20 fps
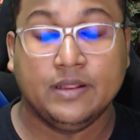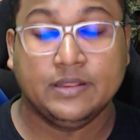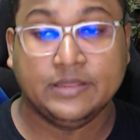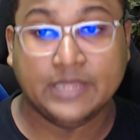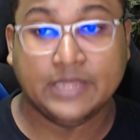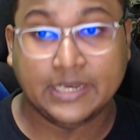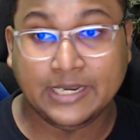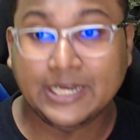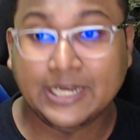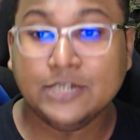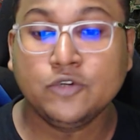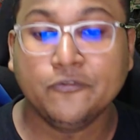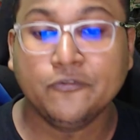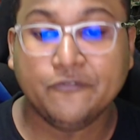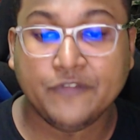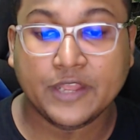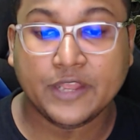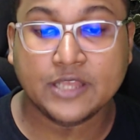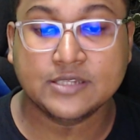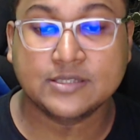They need to
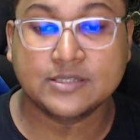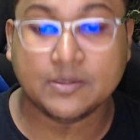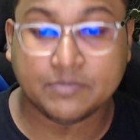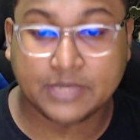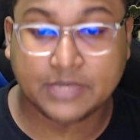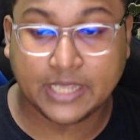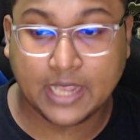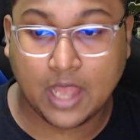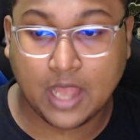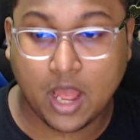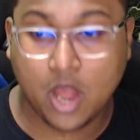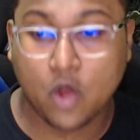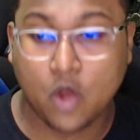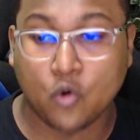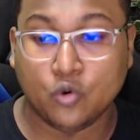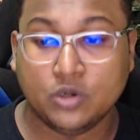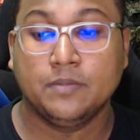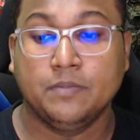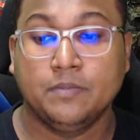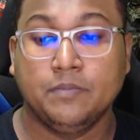figure something
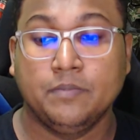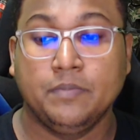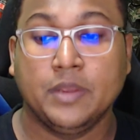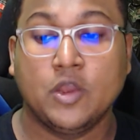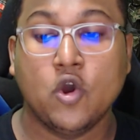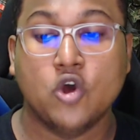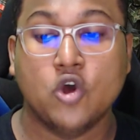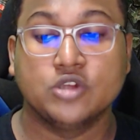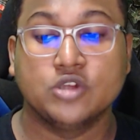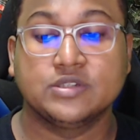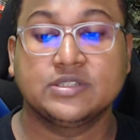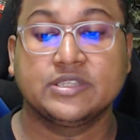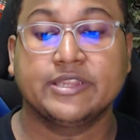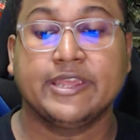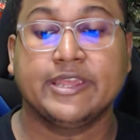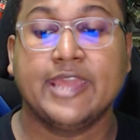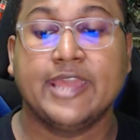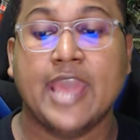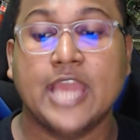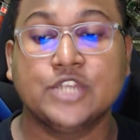out because
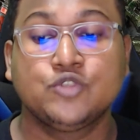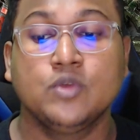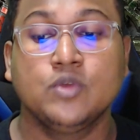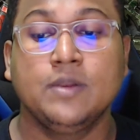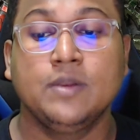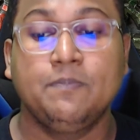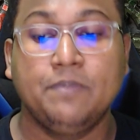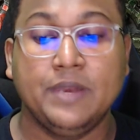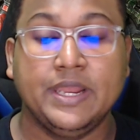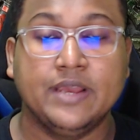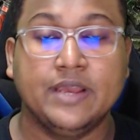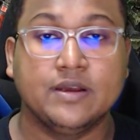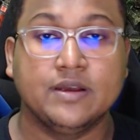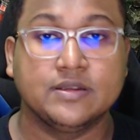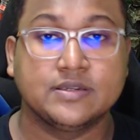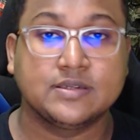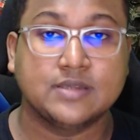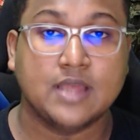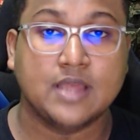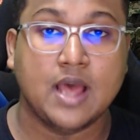casual
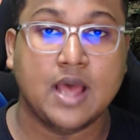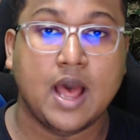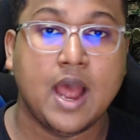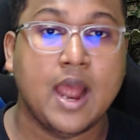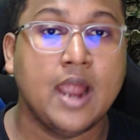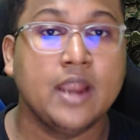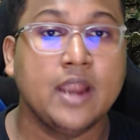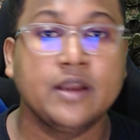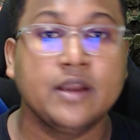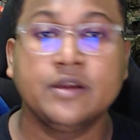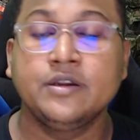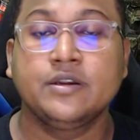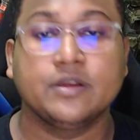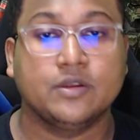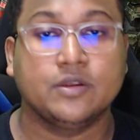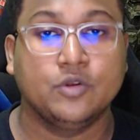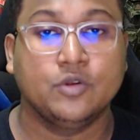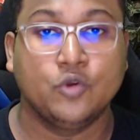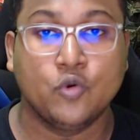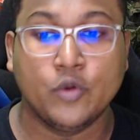players aren't
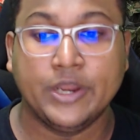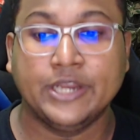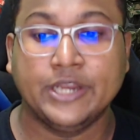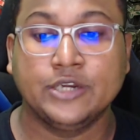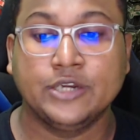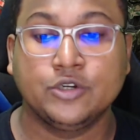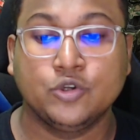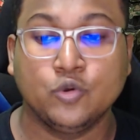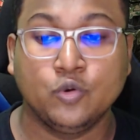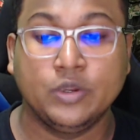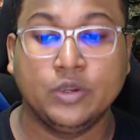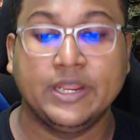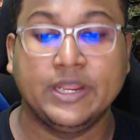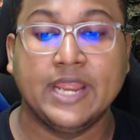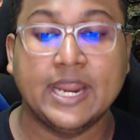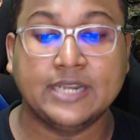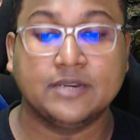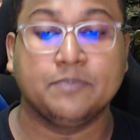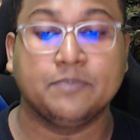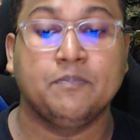going to
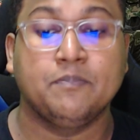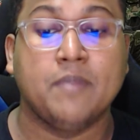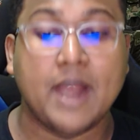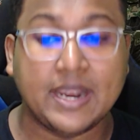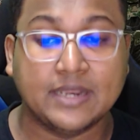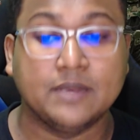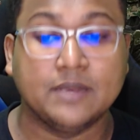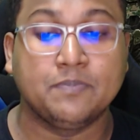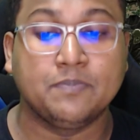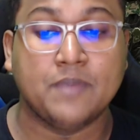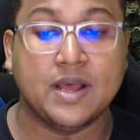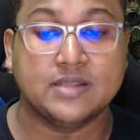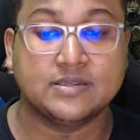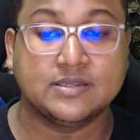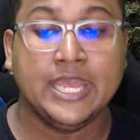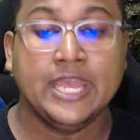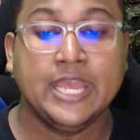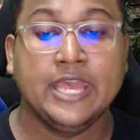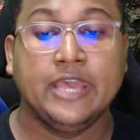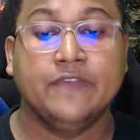get battle
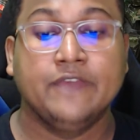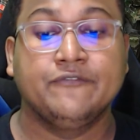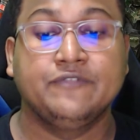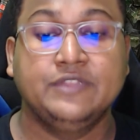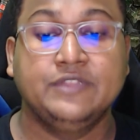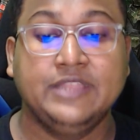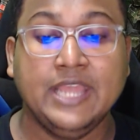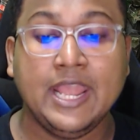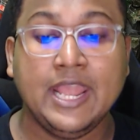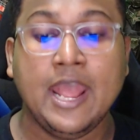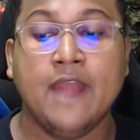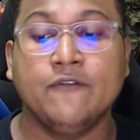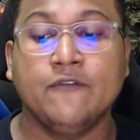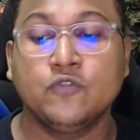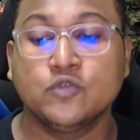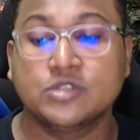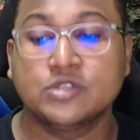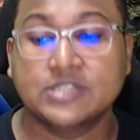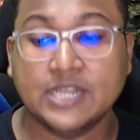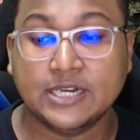pass if they have
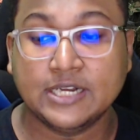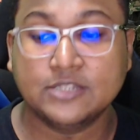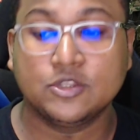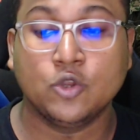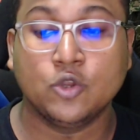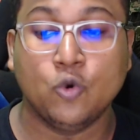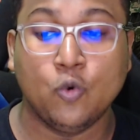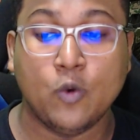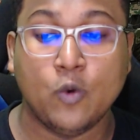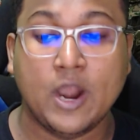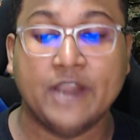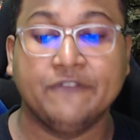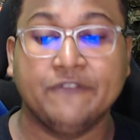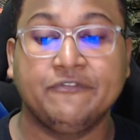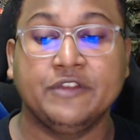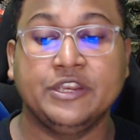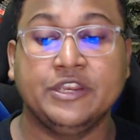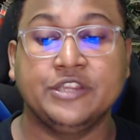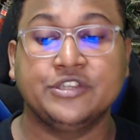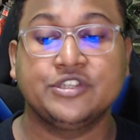to sit through and
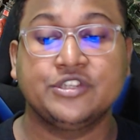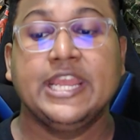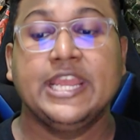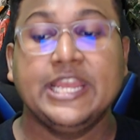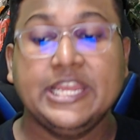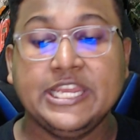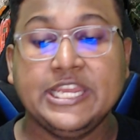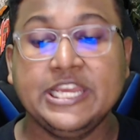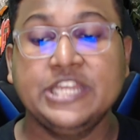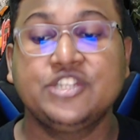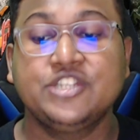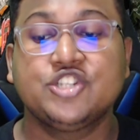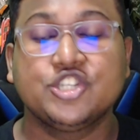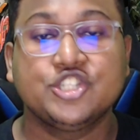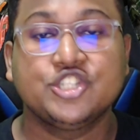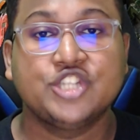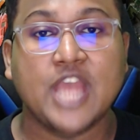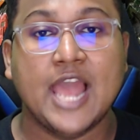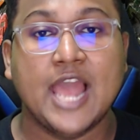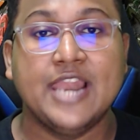finish each
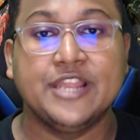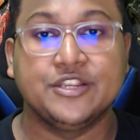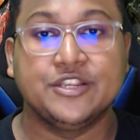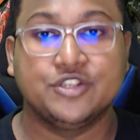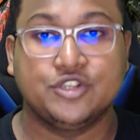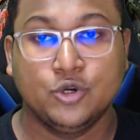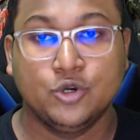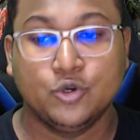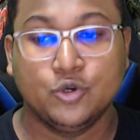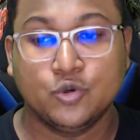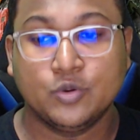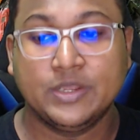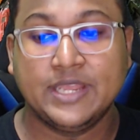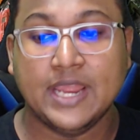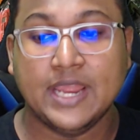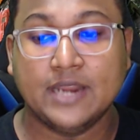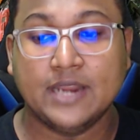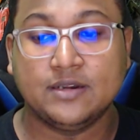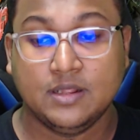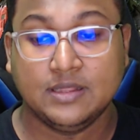challenge to
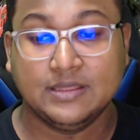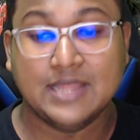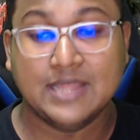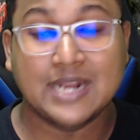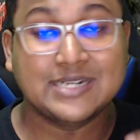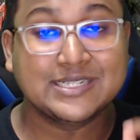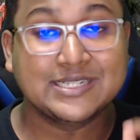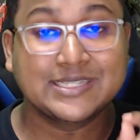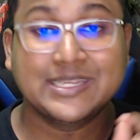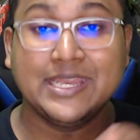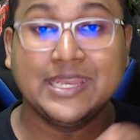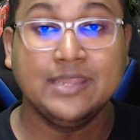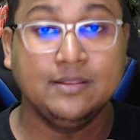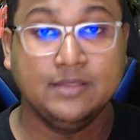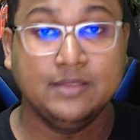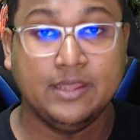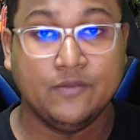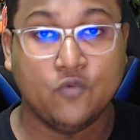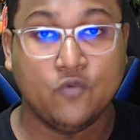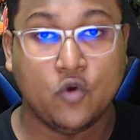get that skin
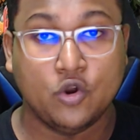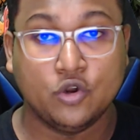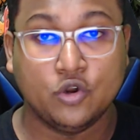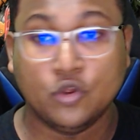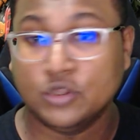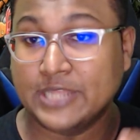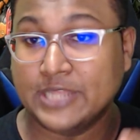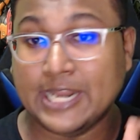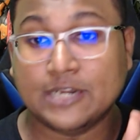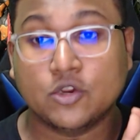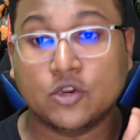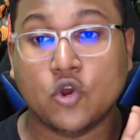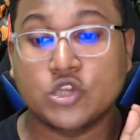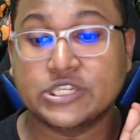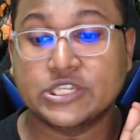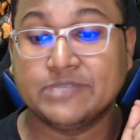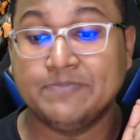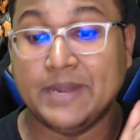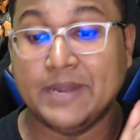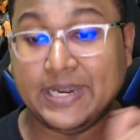they want or that
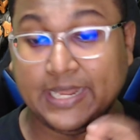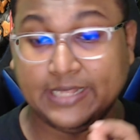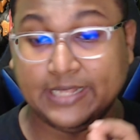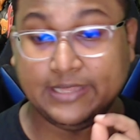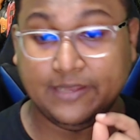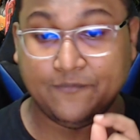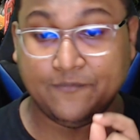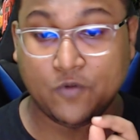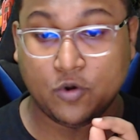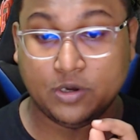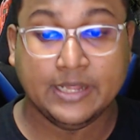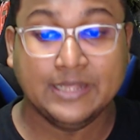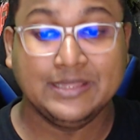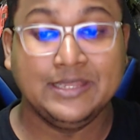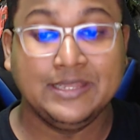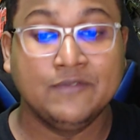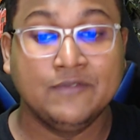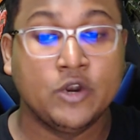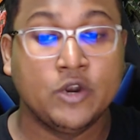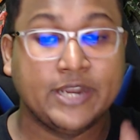cosmetic they want.
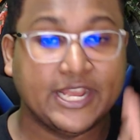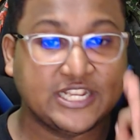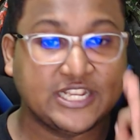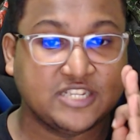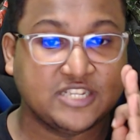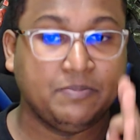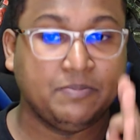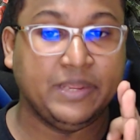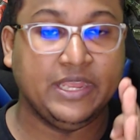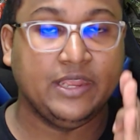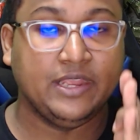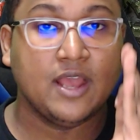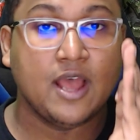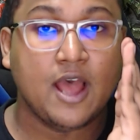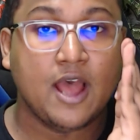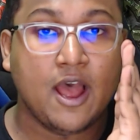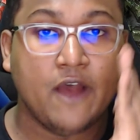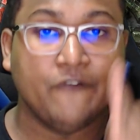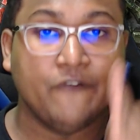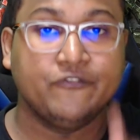They want XP
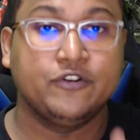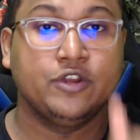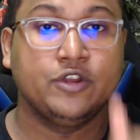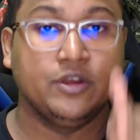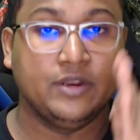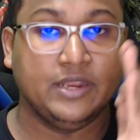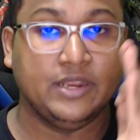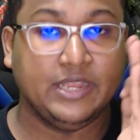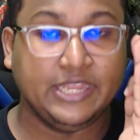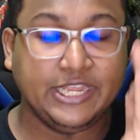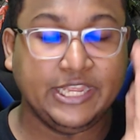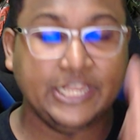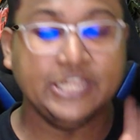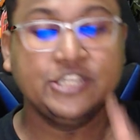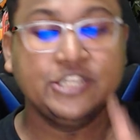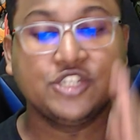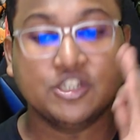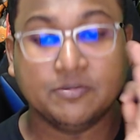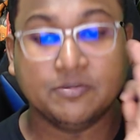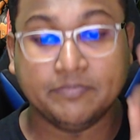after
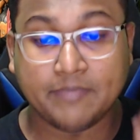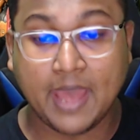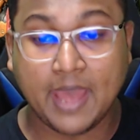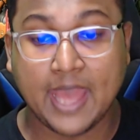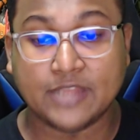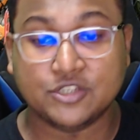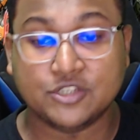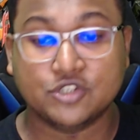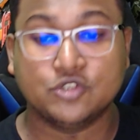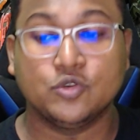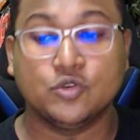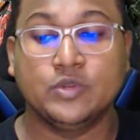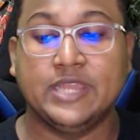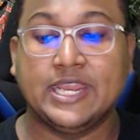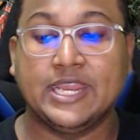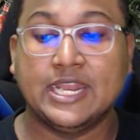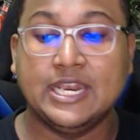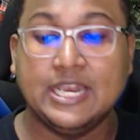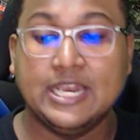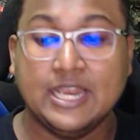each match so they
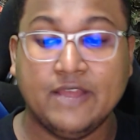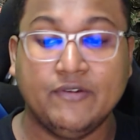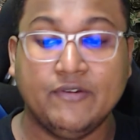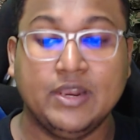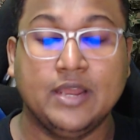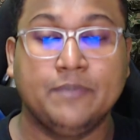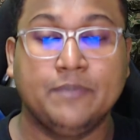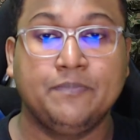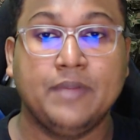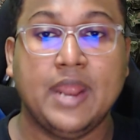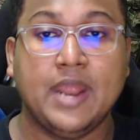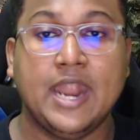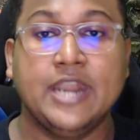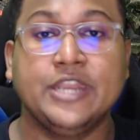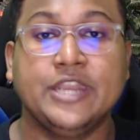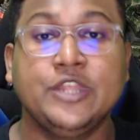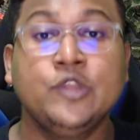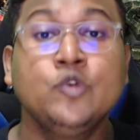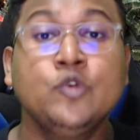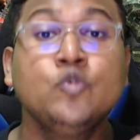can level up and
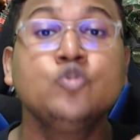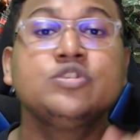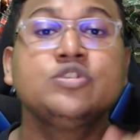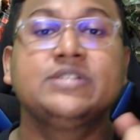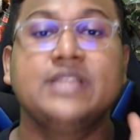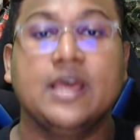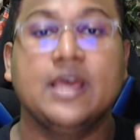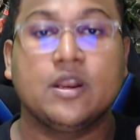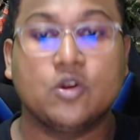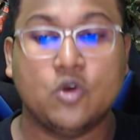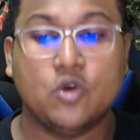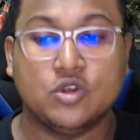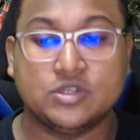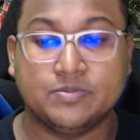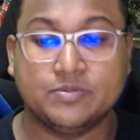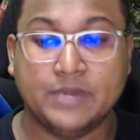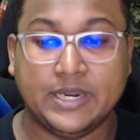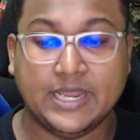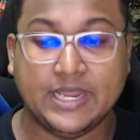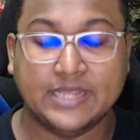use their
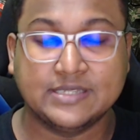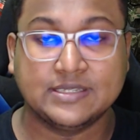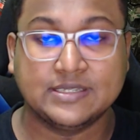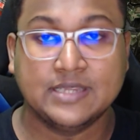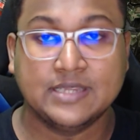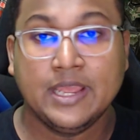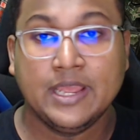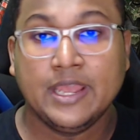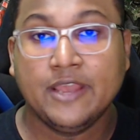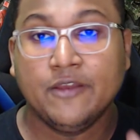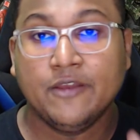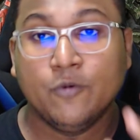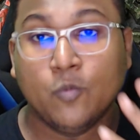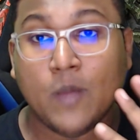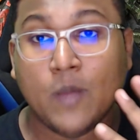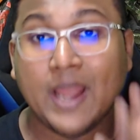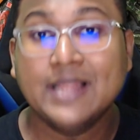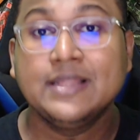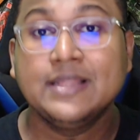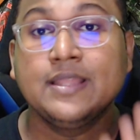cosmetics
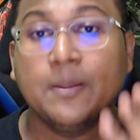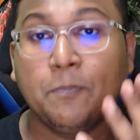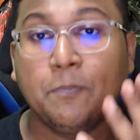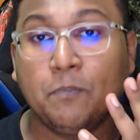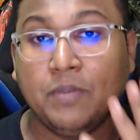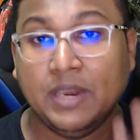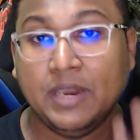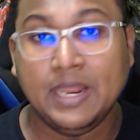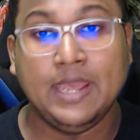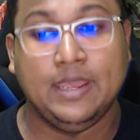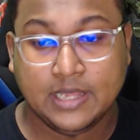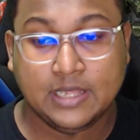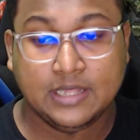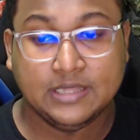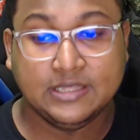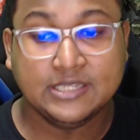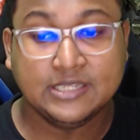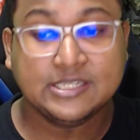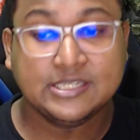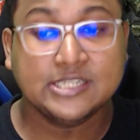while they're playing.
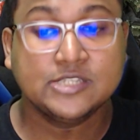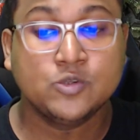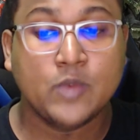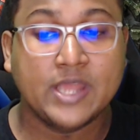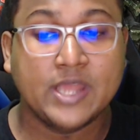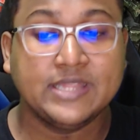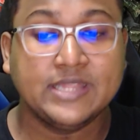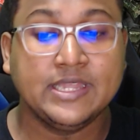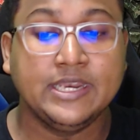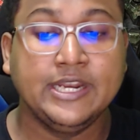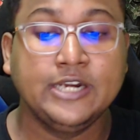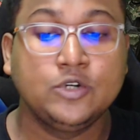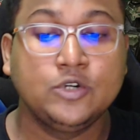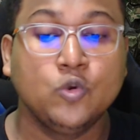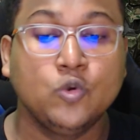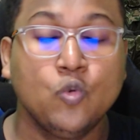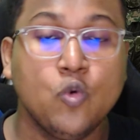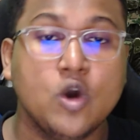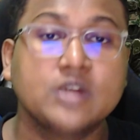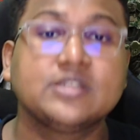This is where they need to
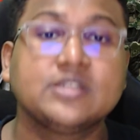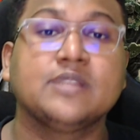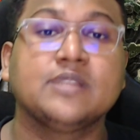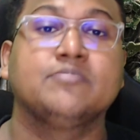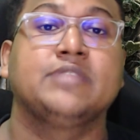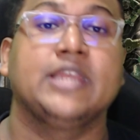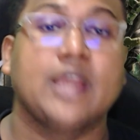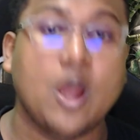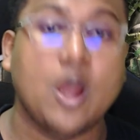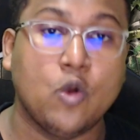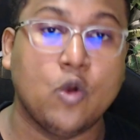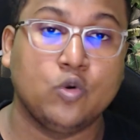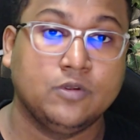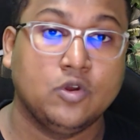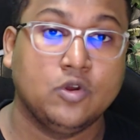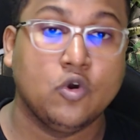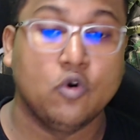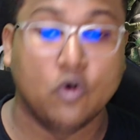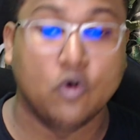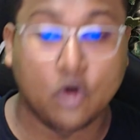work something out.